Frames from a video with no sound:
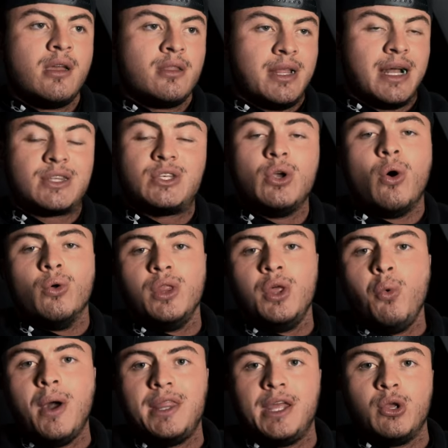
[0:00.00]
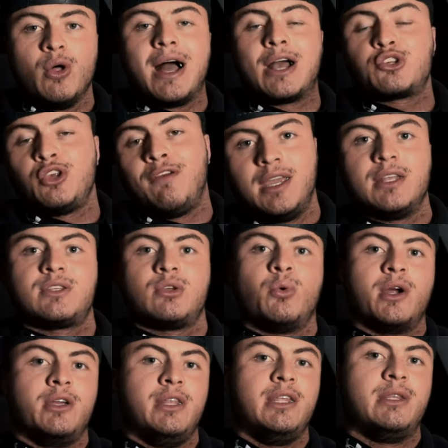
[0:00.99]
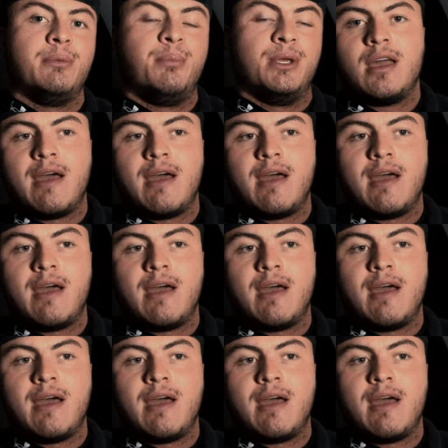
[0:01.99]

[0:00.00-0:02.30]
That's the only way that you'll actually get to where you need to be.